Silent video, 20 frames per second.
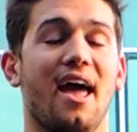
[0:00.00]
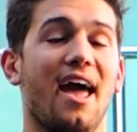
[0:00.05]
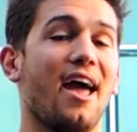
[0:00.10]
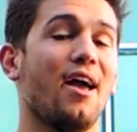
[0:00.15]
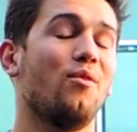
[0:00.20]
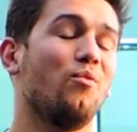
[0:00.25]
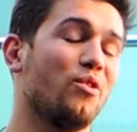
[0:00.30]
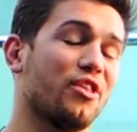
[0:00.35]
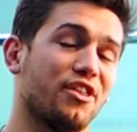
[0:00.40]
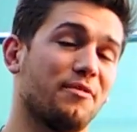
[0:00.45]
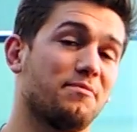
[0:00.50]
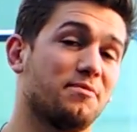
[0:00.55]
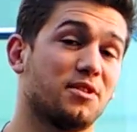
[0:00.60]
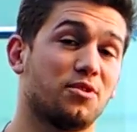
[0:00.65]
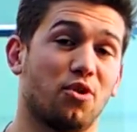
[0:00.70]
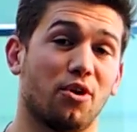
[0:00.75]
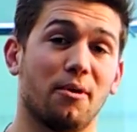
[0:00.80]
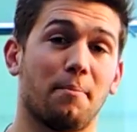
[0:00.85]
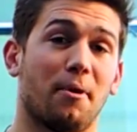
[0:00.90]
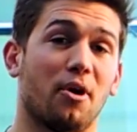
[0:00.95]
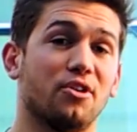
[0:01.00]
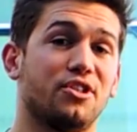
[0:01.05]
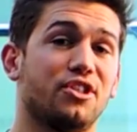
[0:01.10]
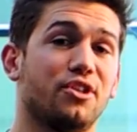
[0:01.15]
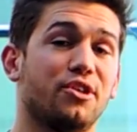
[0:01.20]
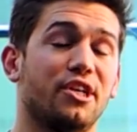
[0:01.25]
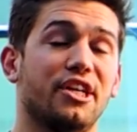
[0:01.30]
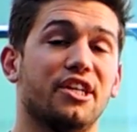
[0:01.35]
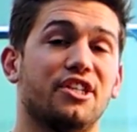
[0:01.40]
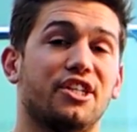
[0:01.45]
And with a stronger
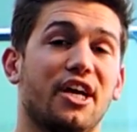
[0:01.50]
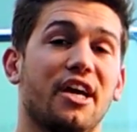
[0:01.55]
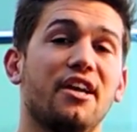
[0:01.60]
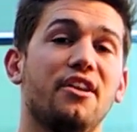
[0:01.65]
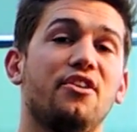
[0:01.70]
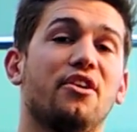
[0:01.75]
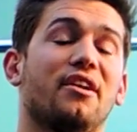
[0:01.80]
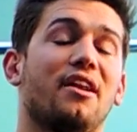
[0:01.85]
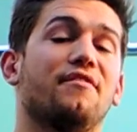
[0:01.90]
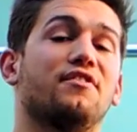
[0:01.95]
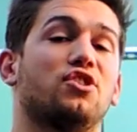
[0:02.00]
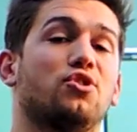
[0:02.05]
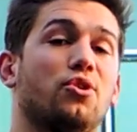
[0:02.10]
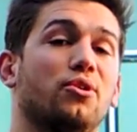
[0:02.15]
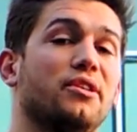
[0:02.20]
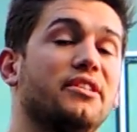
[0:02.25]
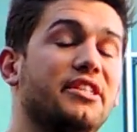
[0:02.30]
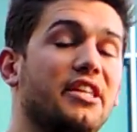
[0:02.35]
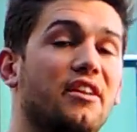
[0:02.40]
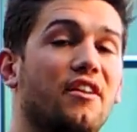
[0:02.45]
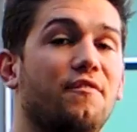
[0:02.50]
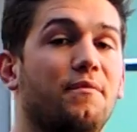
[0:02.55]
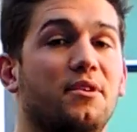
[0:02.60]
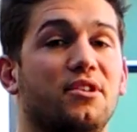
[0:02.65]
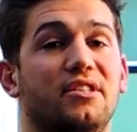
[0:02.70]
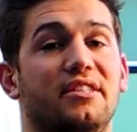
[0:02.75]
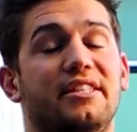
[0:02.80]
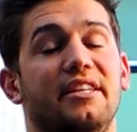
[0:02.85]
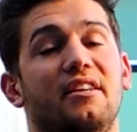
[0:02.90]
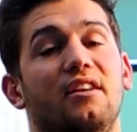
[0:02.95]
posterior chain, you're gonna have a stronger deadlift,
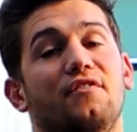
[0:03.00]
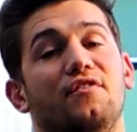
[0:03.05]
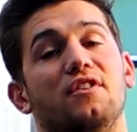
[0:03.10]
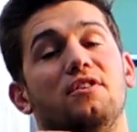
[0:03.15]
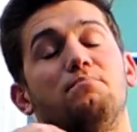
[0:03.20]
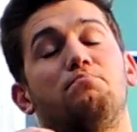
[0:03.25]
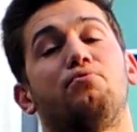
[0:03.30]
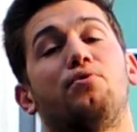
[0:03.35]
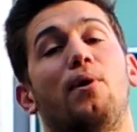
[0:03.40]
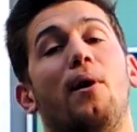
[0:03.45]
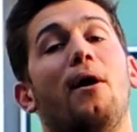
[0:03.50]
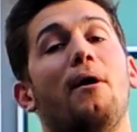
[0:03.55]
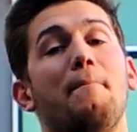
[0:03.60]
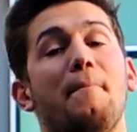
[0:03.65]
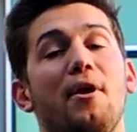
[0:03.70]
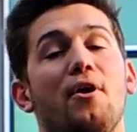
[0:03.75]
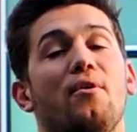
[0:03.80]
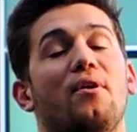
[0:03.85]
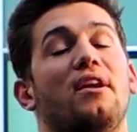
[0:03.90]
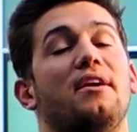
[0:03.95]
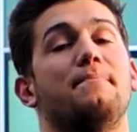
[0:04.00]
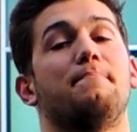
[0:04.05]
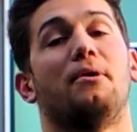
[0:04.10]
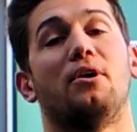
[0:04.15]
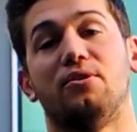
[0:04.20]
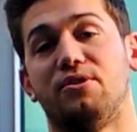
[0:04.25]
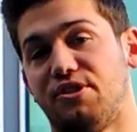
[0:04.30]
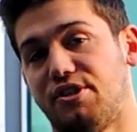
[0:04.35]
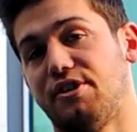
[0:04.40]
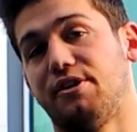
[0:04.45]
because deadlift is primarily
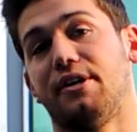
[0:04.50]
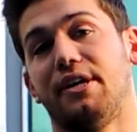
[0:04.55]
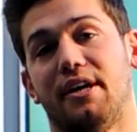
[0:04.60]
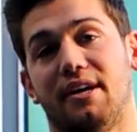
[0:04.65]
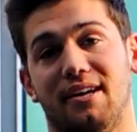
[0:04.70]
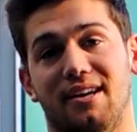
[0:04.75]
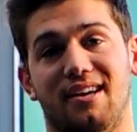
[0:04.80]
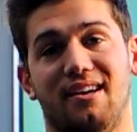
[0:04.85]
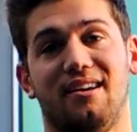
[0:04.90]
posterior.